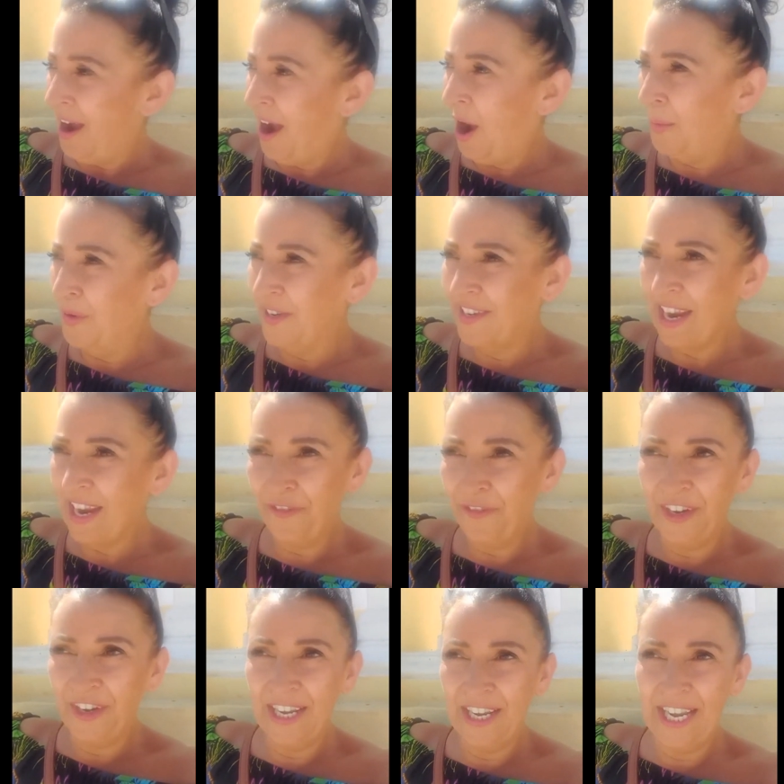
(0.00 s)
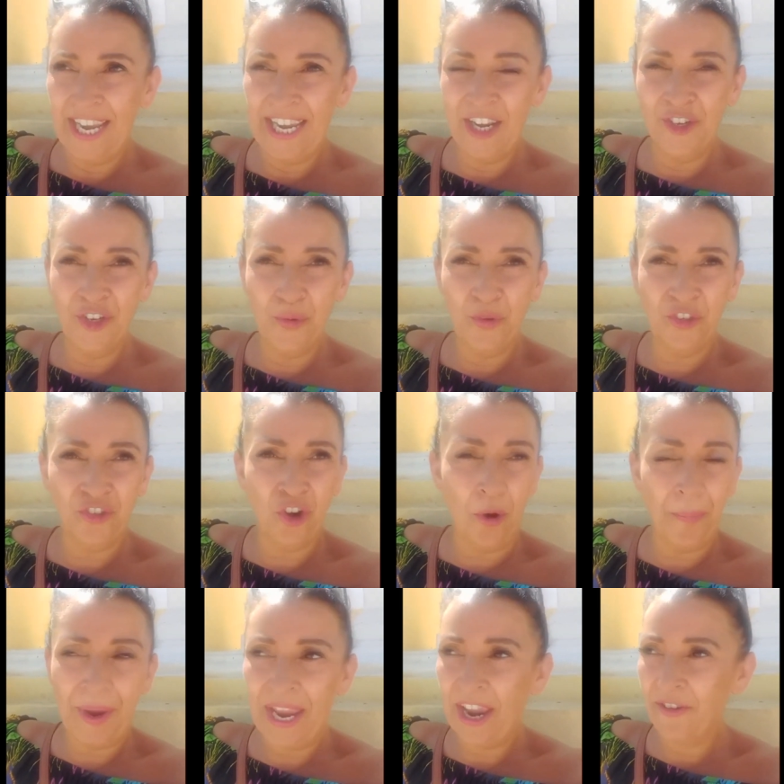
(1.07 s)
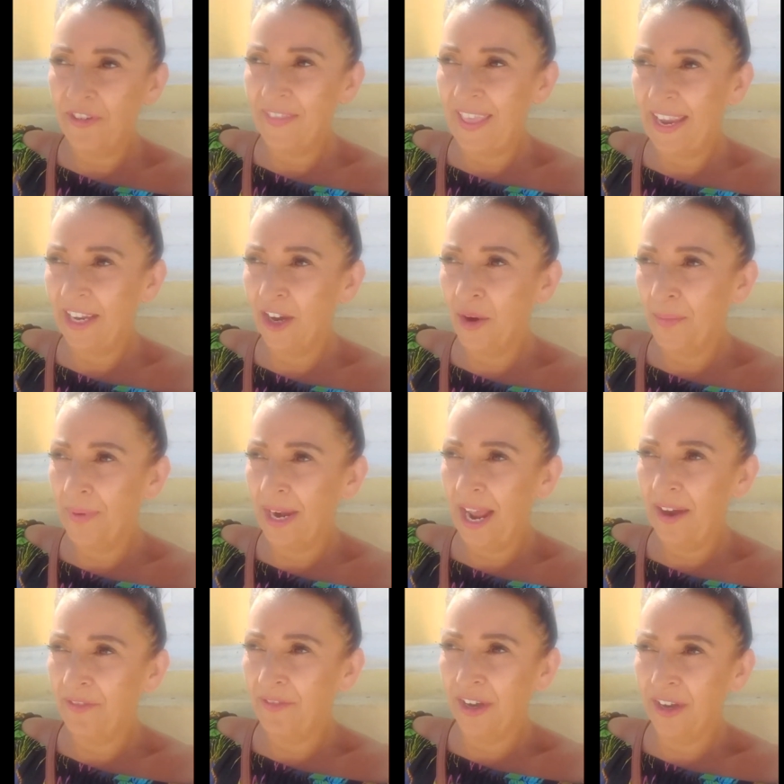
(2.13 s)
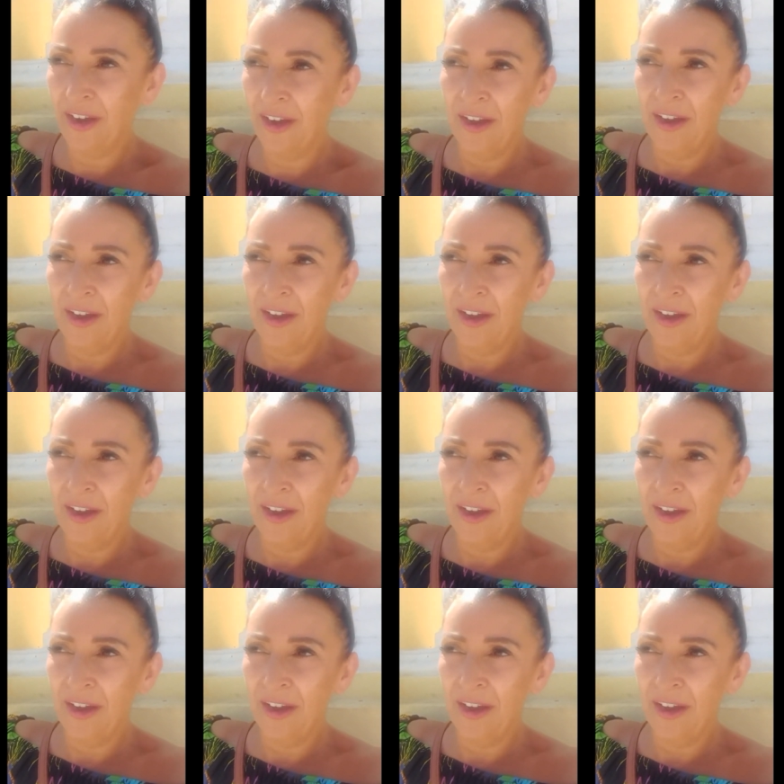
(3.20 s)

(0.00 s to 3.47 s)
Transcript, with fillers: I would definitely do a shop here and then come and have a,